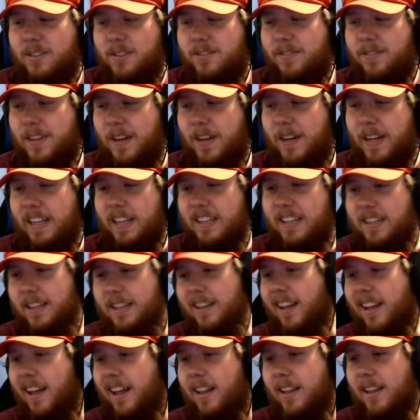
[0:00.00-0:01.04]
it's very
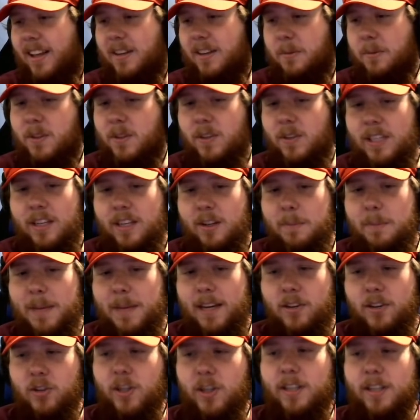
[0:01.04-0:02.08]
good. I liked when you killed
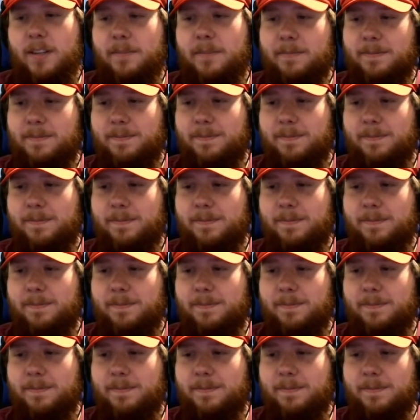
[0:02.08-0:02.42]
Patrick.